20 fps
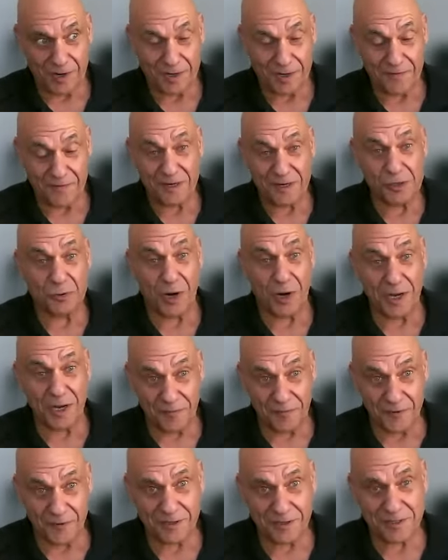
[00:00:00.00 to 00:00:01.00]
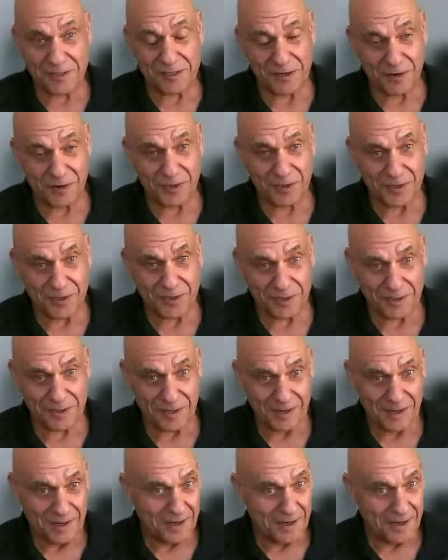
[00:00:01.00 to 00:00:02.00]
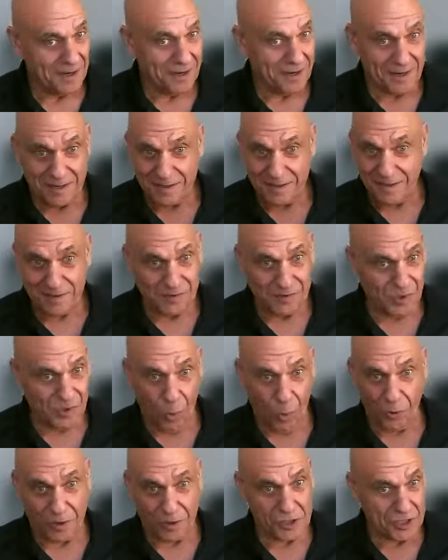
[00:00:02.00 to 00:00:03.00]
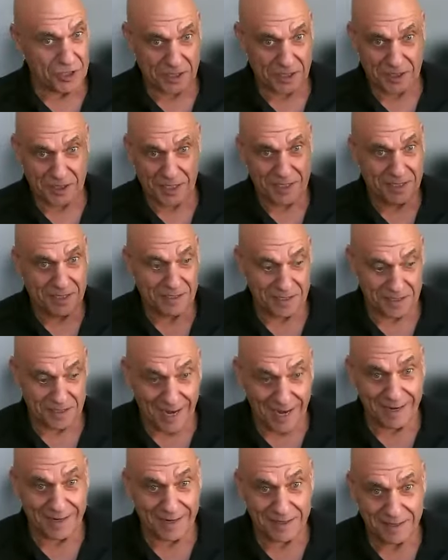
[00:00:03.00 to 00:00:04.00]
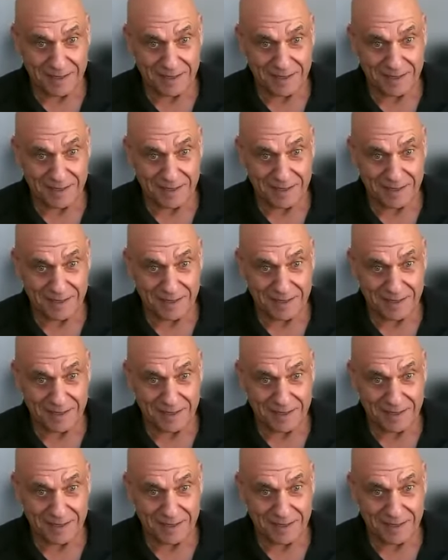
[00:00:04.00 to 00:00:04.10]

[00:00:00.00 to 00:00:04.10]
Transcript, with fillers: And if the drain field is no good, the water just stays in the tank,